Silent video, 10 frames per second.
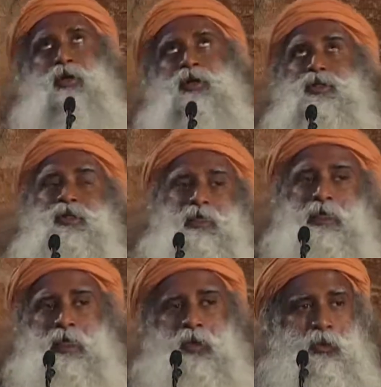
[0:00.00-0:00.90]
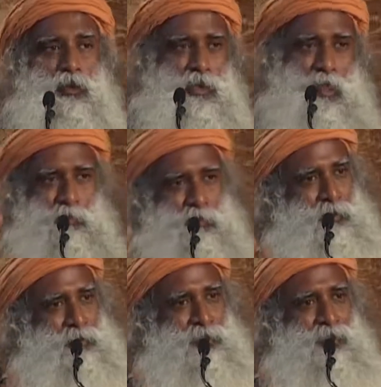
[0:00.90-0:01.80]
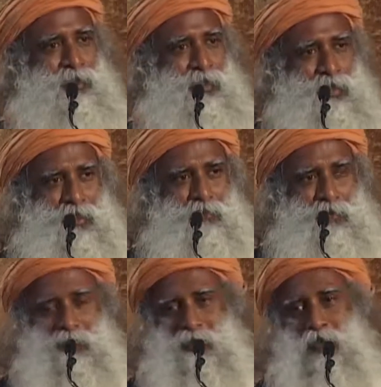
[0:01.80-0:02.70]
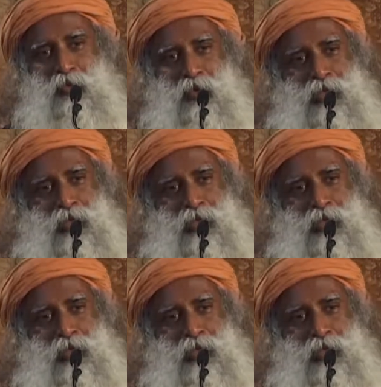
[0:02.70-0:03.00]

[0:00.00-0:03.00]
constantly hold it up. I think we should give you